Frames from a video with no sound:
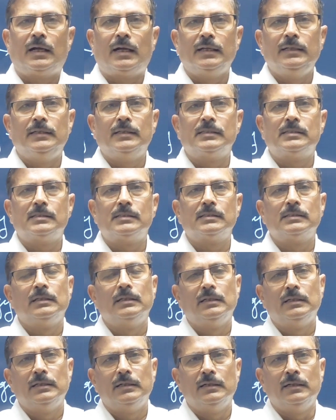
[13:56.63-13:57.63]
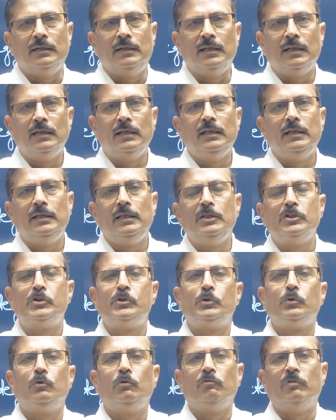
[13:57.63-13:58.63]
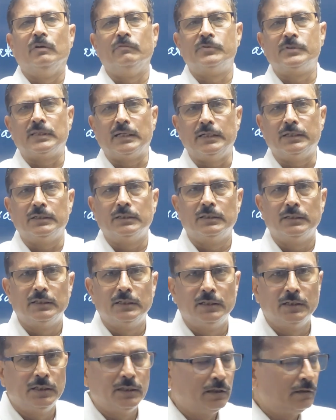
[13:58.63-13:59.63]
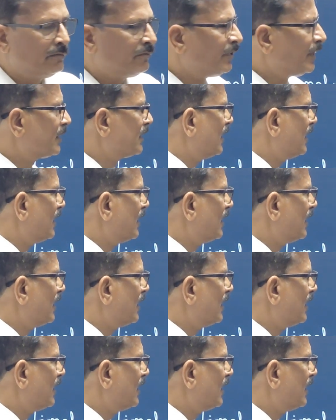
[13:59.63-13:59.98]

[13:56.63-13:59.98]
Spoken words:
IS Delhi Institute website. For